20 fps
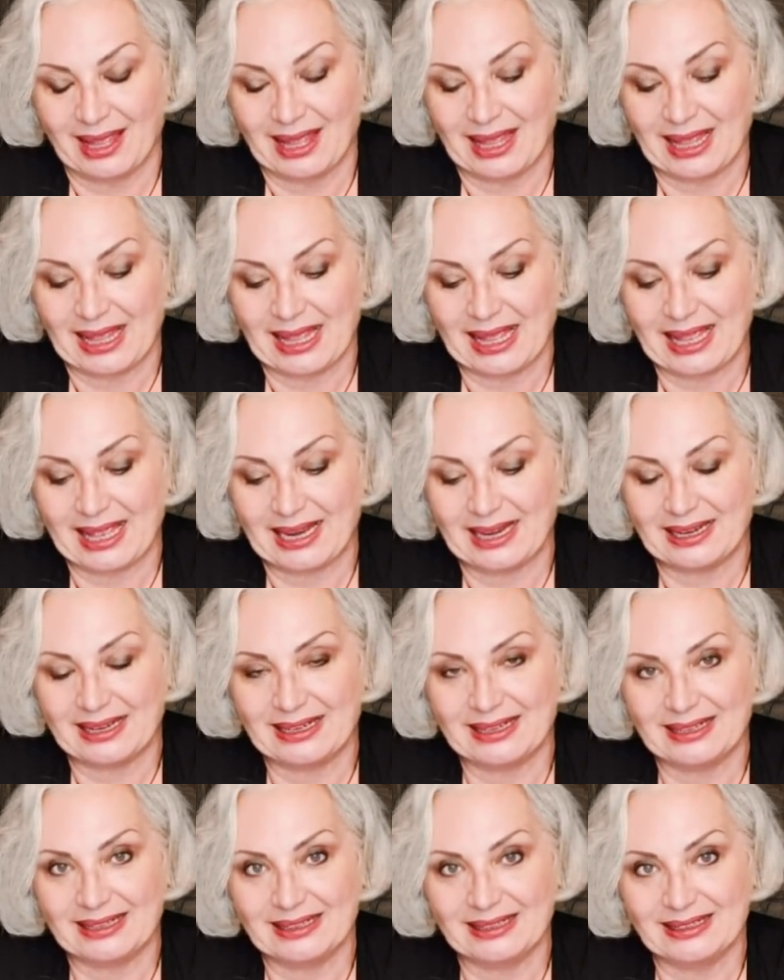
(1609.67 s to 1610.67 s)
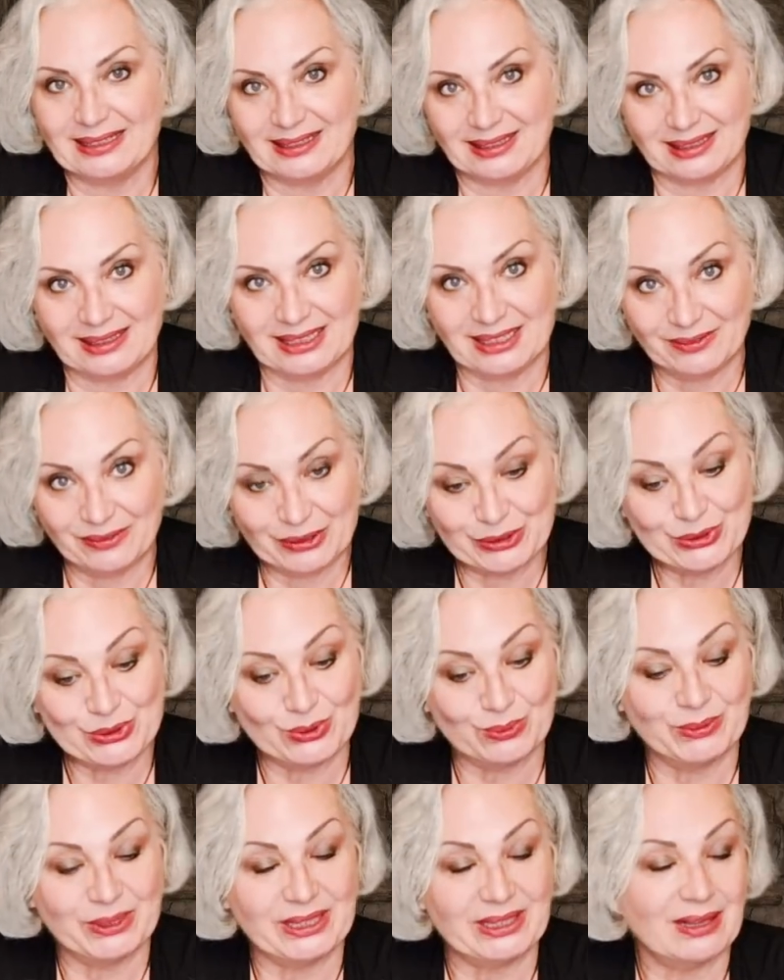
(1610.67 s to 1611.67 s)
and give it to
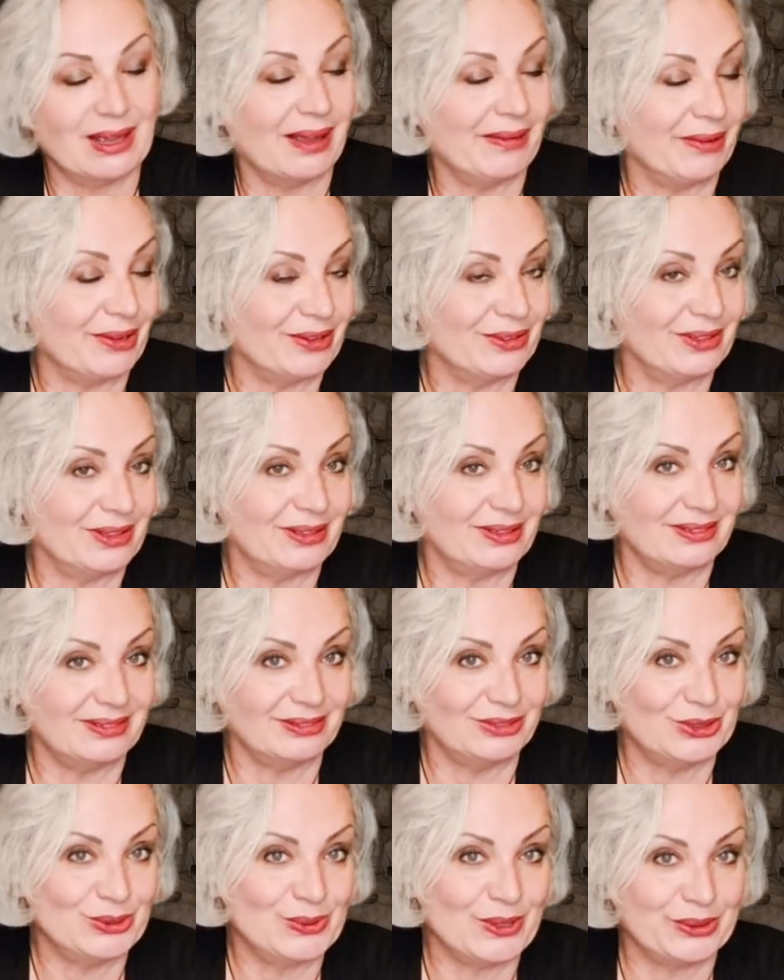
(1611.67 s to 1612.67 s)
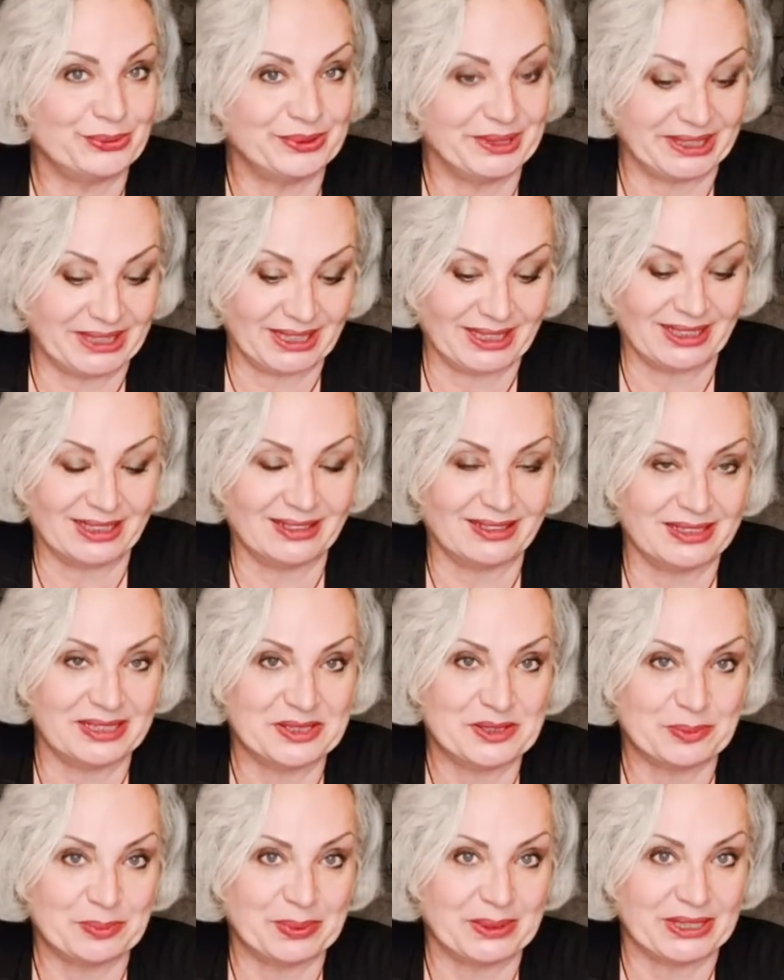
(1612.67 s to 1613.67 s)
me. I'm gonna do a reading in
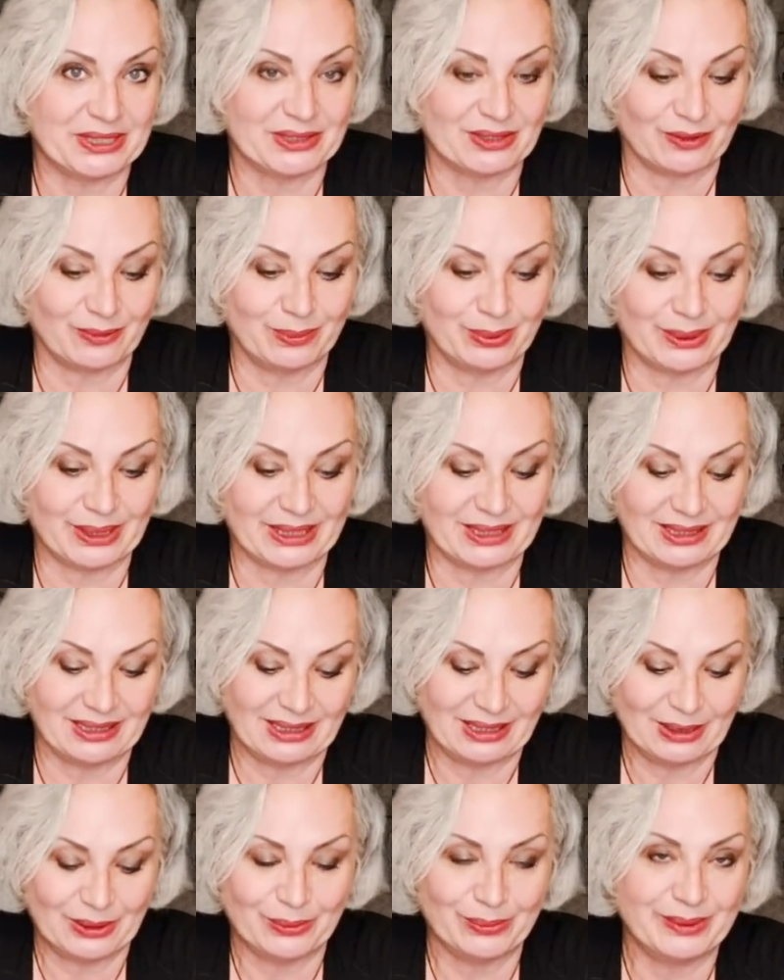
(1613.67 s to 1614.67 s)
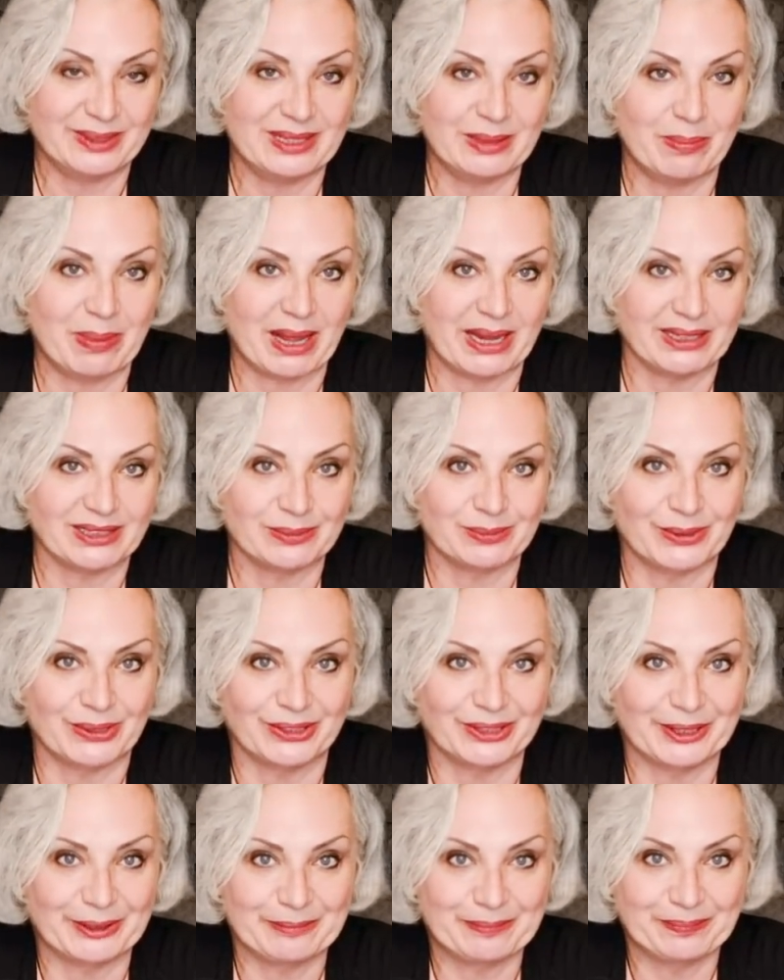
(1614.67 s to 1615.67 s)
this piece of bread with the bite
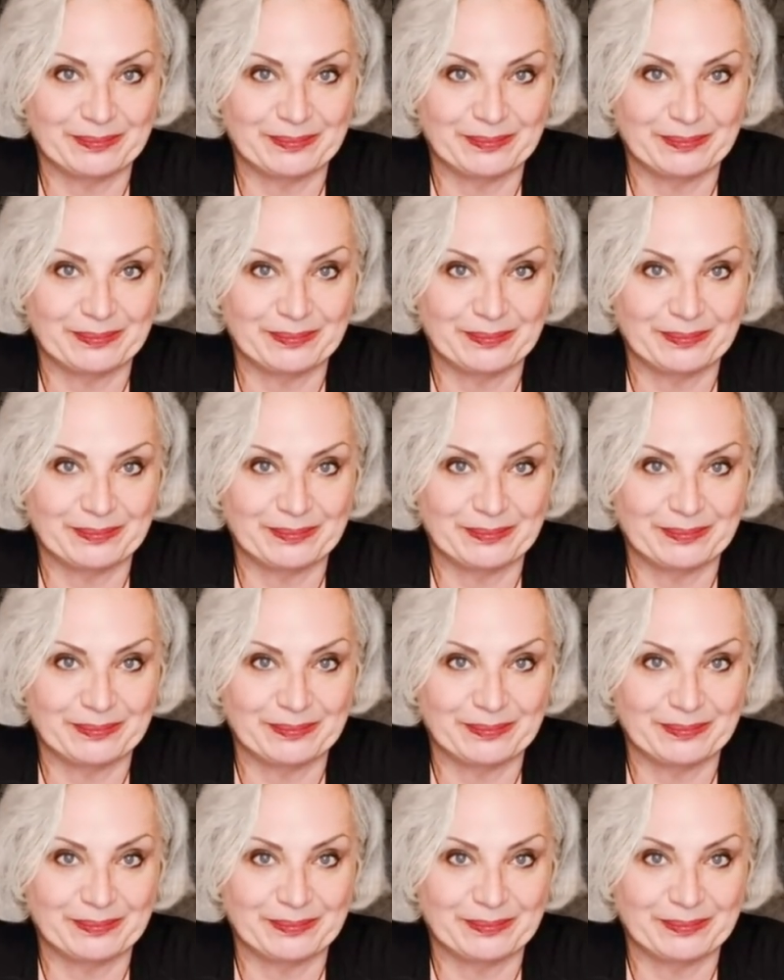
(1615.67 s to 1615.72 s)
mark.